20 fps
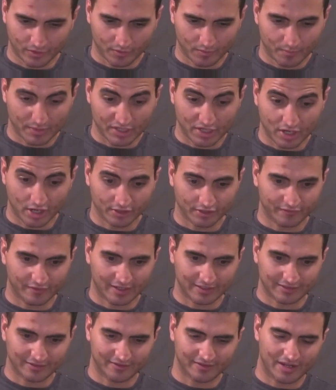Beyond the
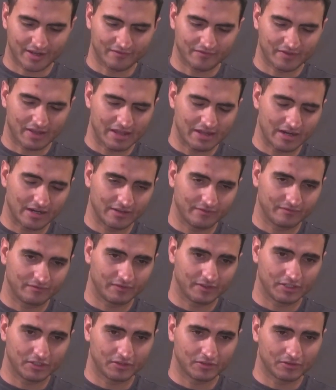fact that they have AI
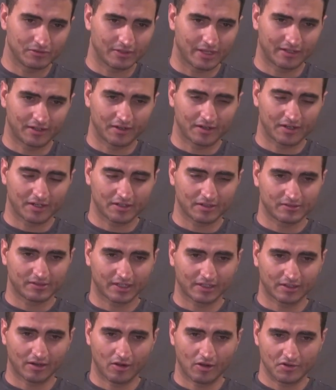video editing
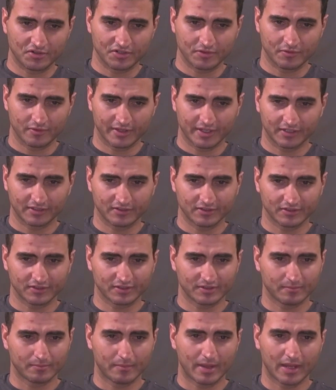technology where they could just
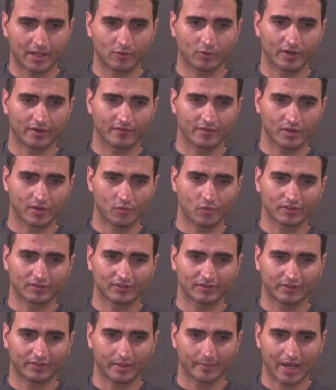make whatever they want to
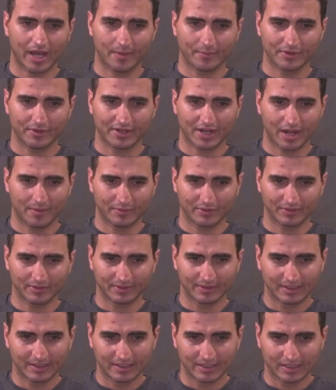see happen.
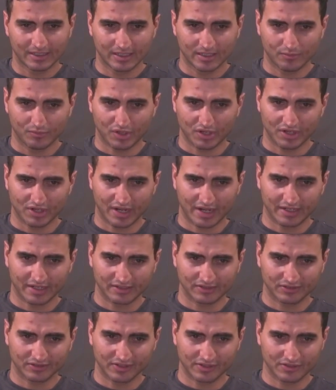But I
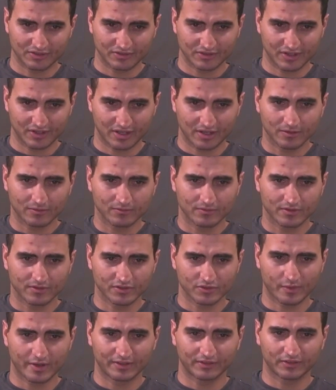guess there's
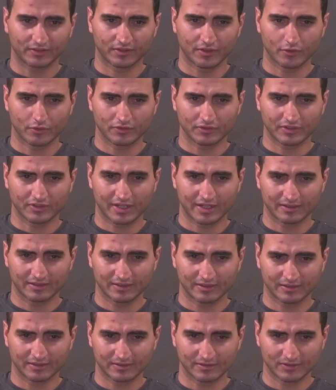ways to notice that,
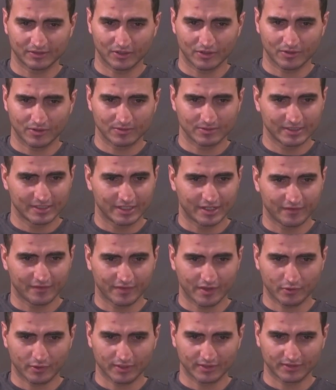and so if they
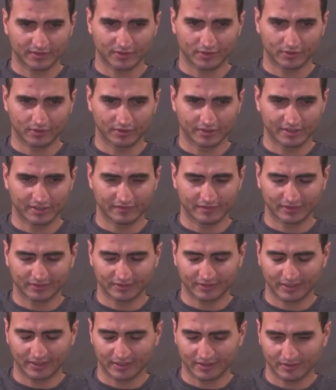were internally
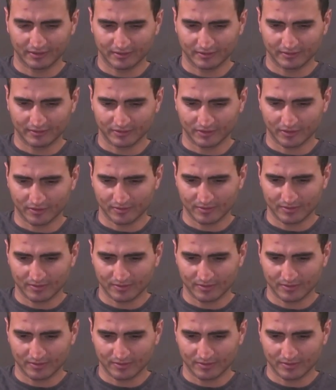investigated, so